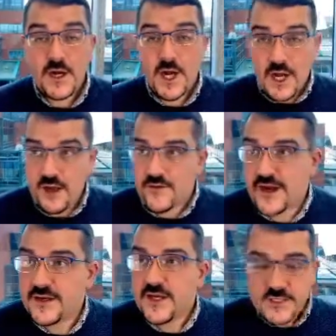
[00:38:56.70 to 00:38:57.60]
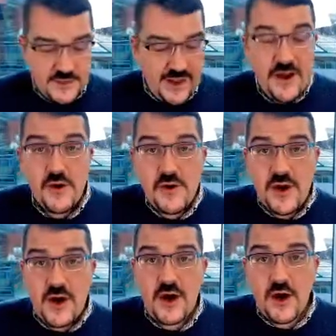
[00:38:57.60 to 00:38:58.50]
All right, so how
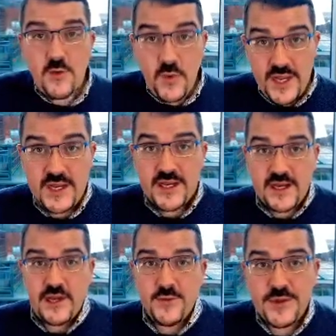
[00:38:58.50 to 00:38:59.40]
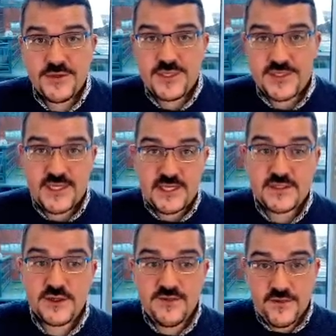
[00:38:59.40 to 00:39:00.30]
are we going to help you succeed?
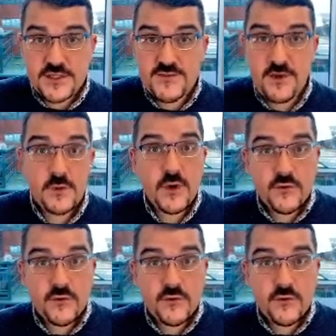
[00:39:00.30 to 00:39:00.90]
So first of all, what